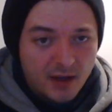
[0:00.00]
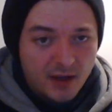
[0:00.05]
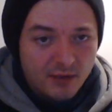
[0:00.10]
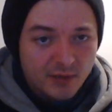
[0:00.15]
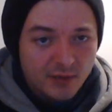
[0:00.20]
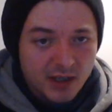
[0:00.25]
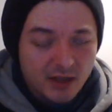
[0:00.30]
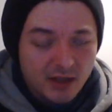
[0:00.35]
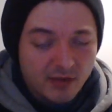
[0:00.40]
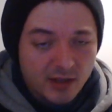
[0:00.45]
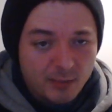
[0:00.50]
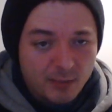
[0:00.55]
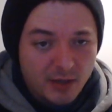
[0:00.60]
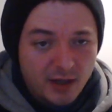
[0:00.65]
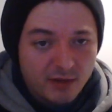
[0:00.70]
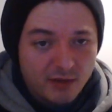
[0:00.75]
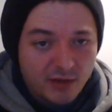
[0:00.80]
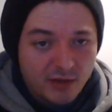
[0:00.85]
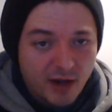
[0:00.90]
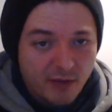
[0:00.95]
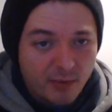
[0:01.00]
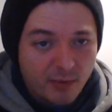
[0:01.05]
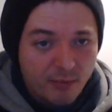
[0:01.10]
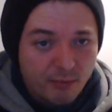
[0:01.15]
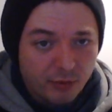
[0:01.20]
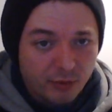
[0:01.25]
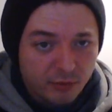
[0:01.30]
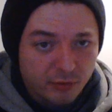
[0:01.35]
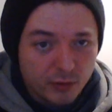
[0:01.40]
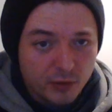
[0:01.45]
Things like the speed of light have been
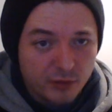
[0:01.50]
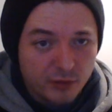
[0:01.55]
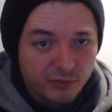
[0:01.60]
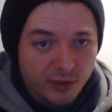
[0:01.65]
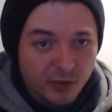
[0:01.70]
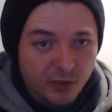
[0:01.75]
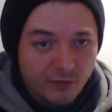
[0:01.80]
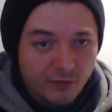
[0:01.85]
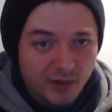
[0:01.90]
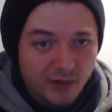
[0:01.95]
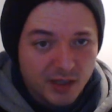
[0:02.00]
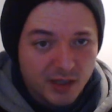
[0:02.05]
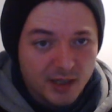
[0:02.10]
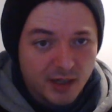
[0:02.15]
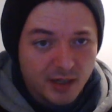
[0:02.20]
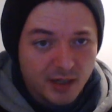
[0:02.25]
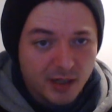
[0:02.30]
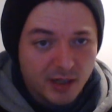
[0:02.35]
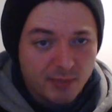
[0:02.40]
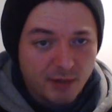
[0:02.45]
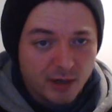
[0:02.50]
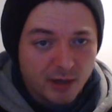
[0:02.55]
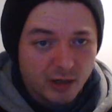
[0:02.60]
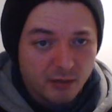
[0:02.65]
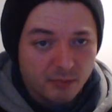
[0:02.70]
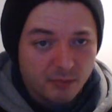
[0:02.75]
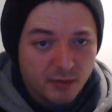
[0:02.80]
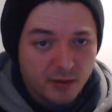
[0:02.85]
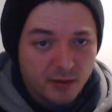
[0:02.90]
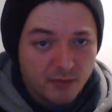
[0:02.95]
proven, obviously, in
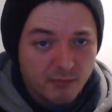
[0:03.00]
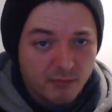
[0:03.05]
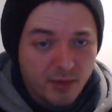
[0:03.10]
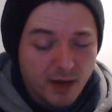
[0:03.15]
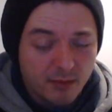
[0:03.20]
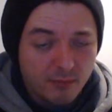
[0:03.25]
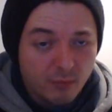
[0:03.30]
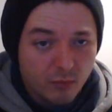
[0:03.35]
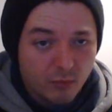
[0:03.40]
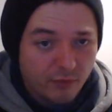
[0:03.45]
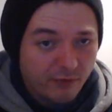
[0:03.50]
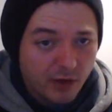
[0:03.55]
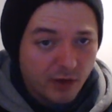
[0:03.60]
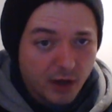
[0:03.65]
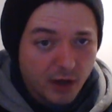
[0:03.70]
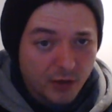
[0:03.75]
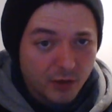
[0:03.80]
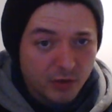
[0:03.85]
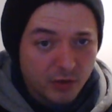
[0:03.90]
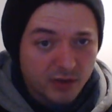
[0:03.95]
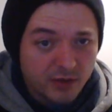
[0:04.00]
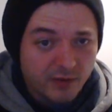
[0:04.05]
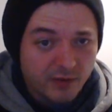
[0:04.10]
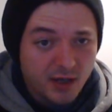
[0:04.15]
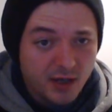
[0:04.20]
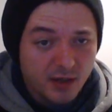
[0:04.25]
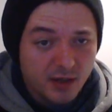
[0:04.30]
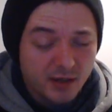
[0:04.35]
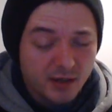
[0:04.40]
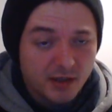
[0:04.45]
experiment for hundreds of
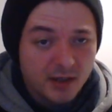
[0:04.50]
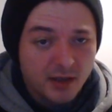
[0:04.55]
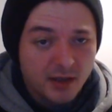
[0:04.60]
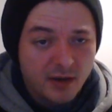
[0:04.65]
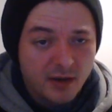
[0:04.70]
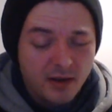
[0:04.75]
years.